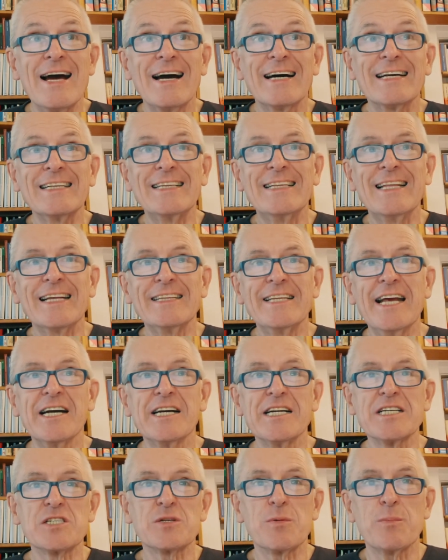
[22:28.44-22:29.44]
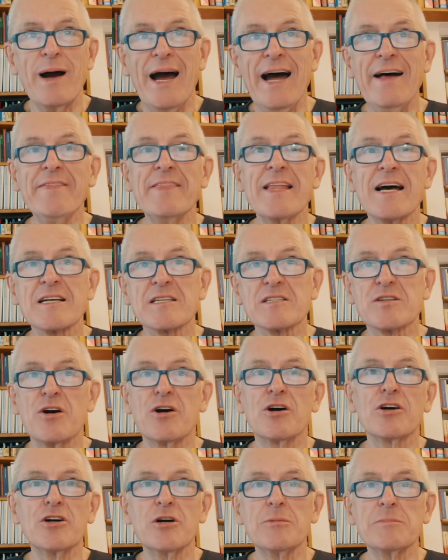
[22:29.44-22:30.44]
there is one
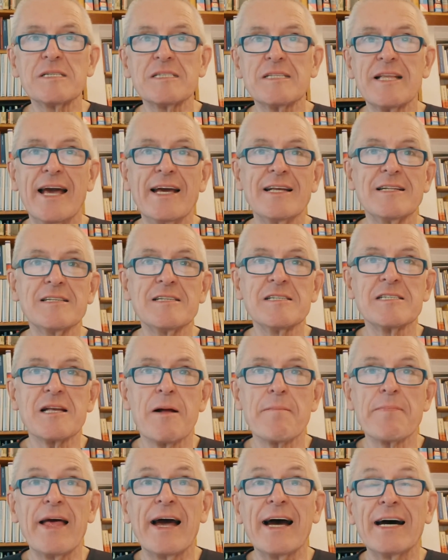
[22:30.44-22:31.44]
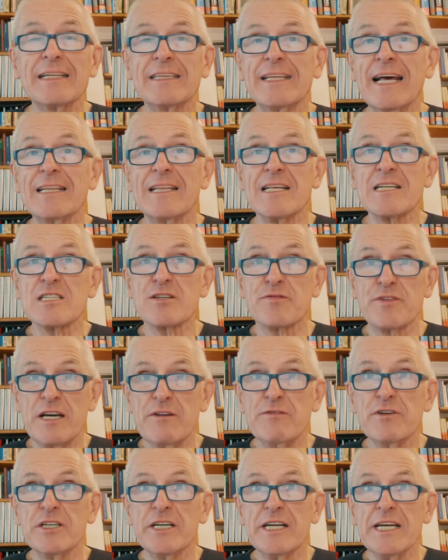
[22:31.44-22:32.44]
circumstance that is
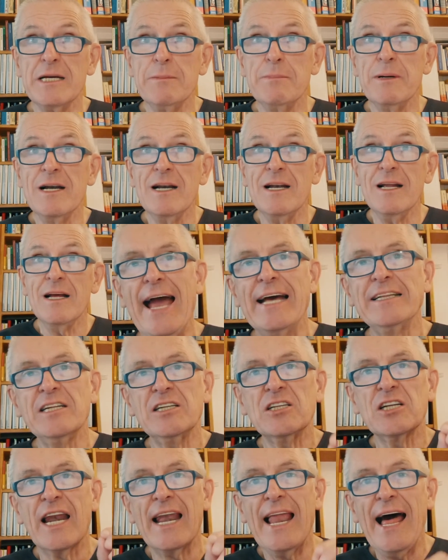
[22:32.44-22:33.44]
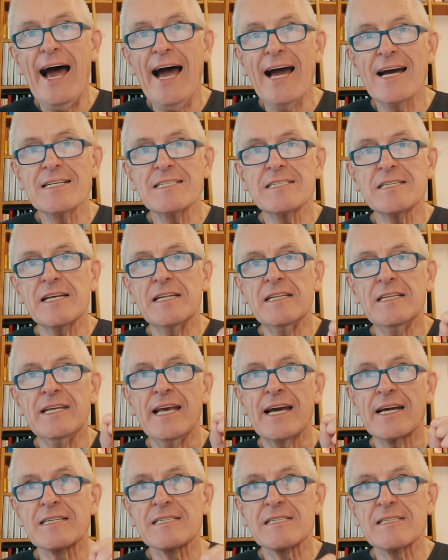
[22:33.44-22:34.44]
favorable, and it lies in
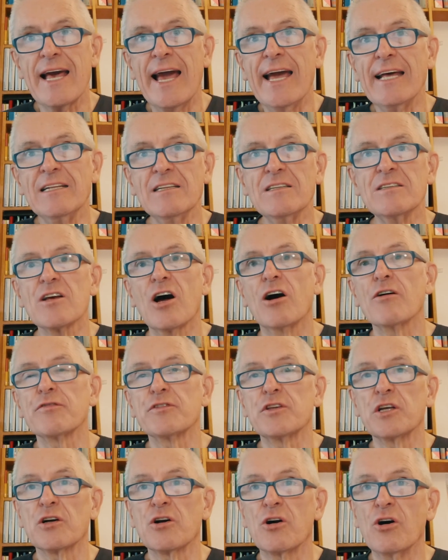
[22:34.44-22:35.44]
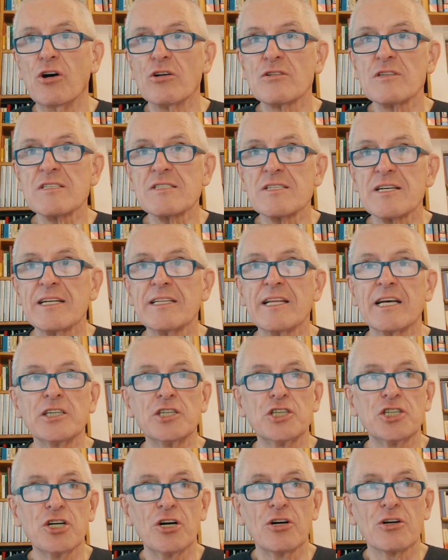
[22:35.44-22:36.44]
the extent of the concern and
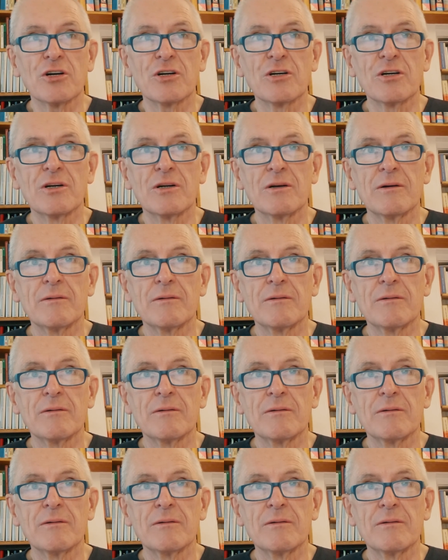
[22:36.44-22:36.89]
shock.